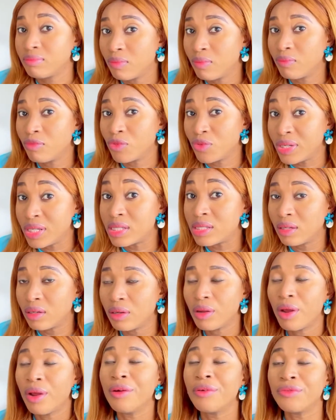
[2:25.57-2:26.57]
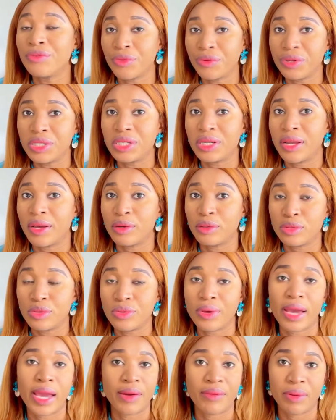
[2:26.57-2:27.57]
reason for reaching out to
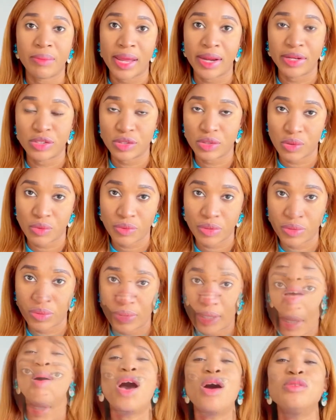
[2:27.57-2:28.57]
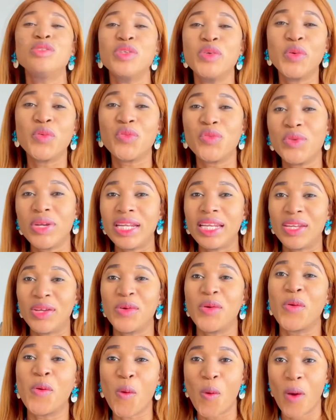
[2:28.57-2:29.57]
hiring managers or recruiters. Now, how do you really
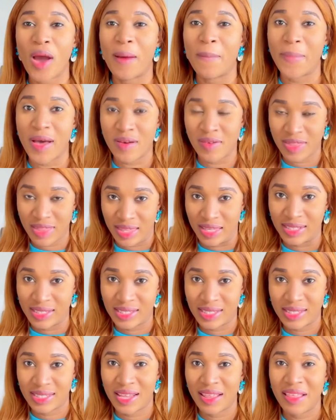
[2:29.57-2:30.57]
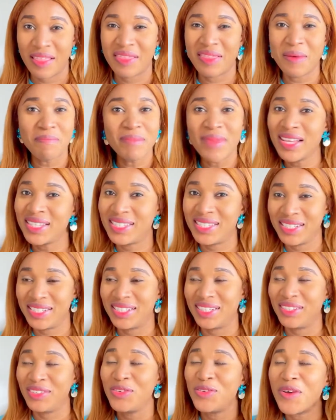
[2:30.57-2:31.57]
go about this? The
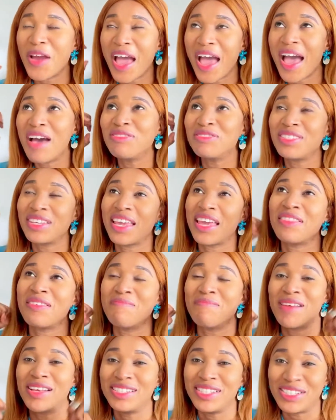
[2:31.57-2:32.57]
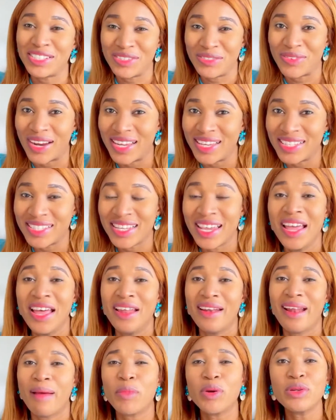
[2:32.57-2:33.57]
messaging, you have to get the messaging right.
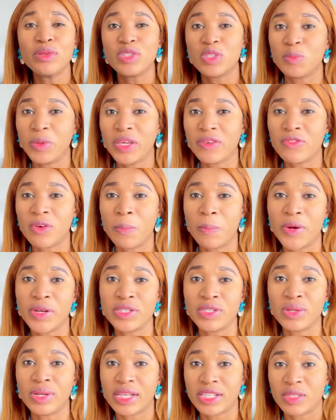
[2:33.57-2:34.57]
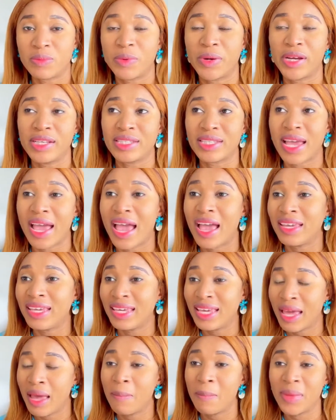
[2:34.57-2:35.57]
Now, I'm going to speak from personal experience. I
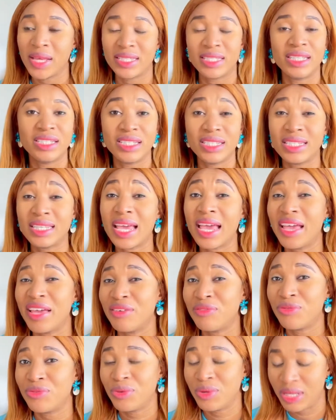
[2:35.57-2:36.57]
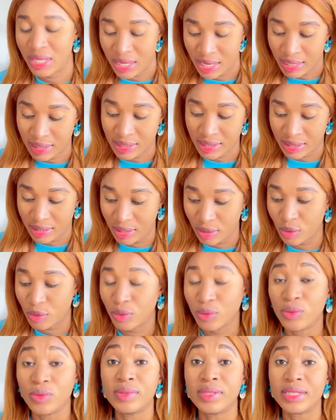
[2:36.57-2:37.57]
get messages every
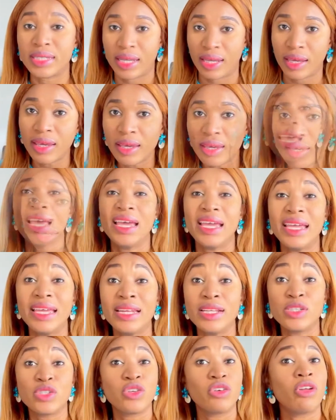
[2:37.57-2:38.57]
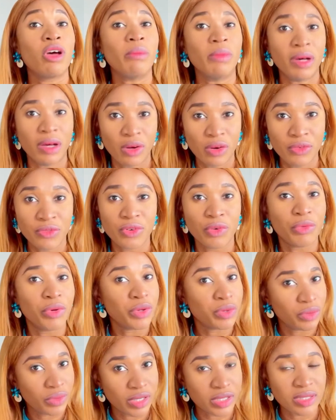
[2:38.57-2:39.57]
single day. It is normal for
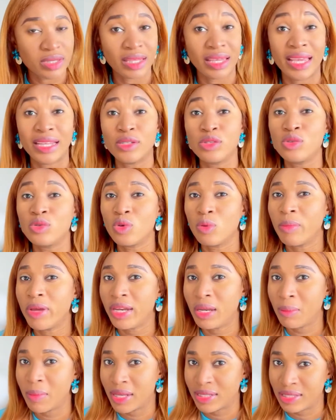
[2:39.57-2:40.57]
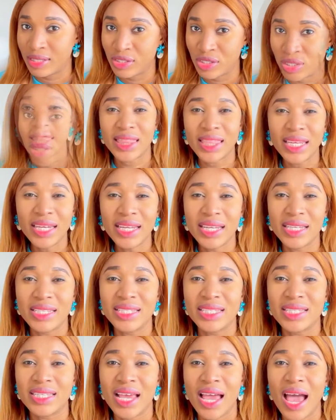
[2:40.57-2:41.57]
recruiters to get so many messages. The thing
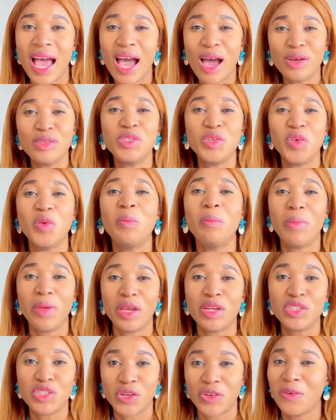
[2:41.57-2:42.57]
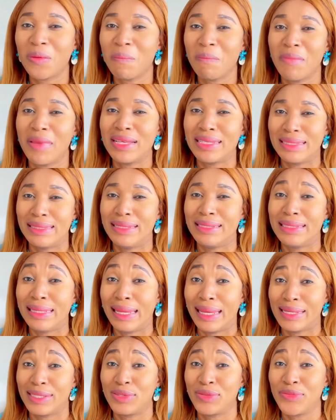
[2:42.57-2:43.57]
is, how do you make sure your message
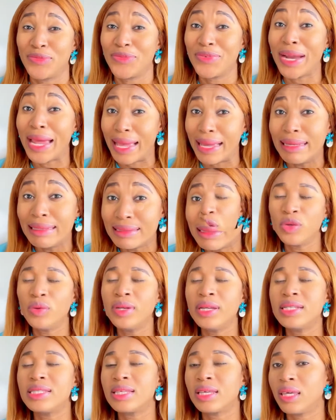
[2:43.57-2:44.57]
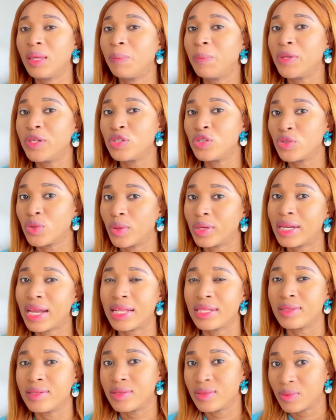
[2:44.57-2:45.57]
gets read? You need to keep it short
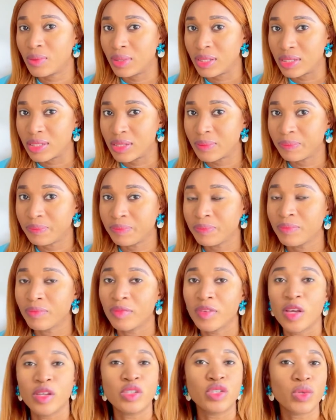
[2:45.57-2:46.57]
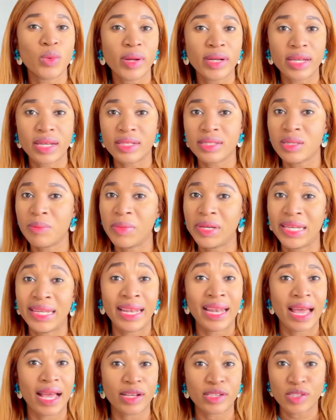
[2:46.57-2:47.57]
and sweet. Short doesn't mean it
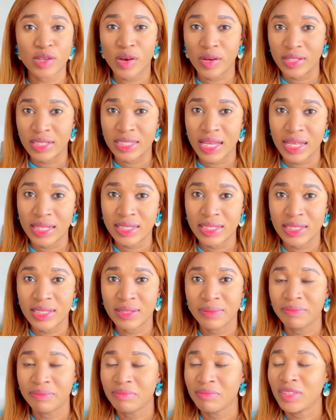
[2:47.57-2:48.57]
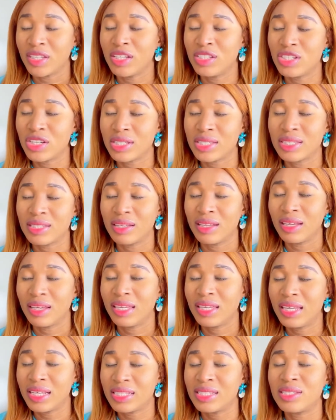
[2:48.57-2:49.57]
lacks content. It just
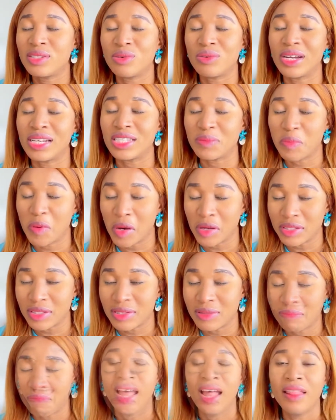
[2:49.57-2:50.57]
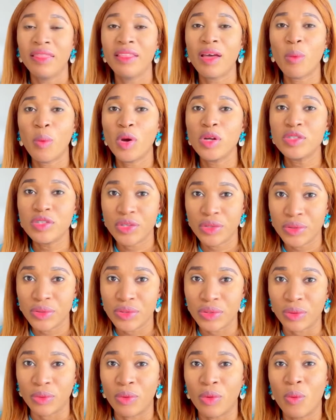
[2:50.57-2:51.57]
hits the right spot. Now, what
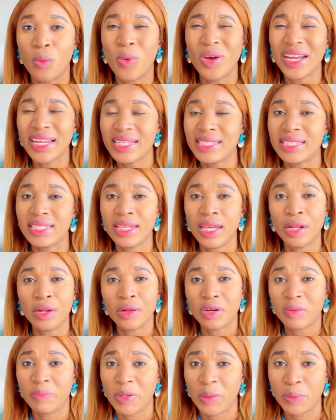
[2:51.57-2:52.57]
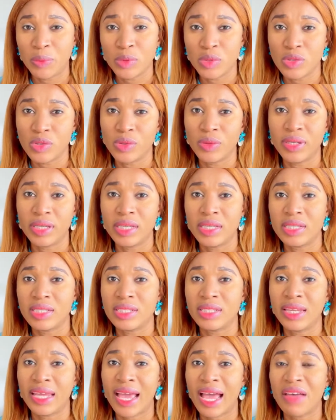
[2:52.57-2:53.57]
do? What I see a lot of people do is
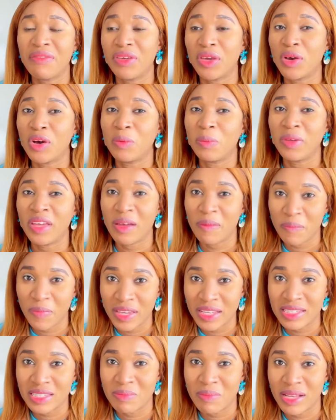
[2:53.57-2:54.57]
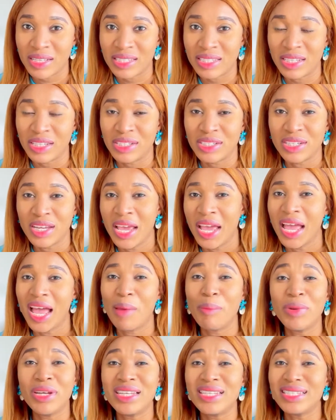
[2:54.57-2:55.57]
they have a copy and paste message. I
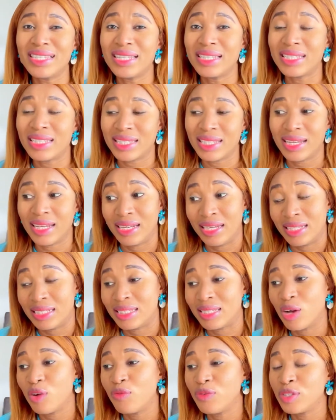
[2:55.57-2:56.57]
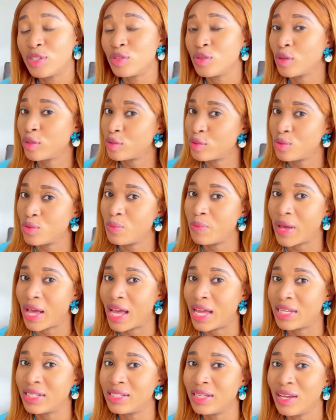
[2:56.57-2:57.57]
mean, this in itself is not too
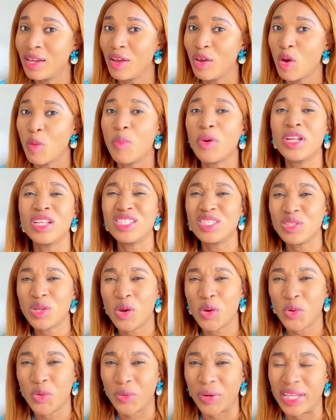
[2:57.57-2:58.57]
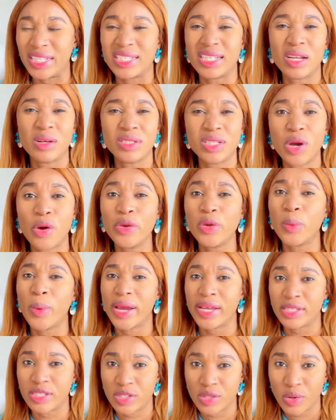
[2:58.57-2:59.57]
bad, but it's not great, and I'll tell you why
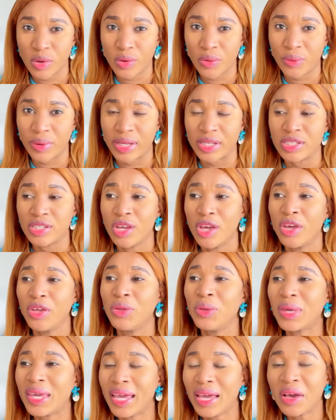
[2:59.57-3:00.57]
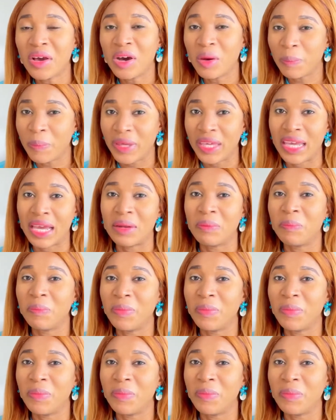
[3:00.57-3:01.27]
it's not great. You can't copy and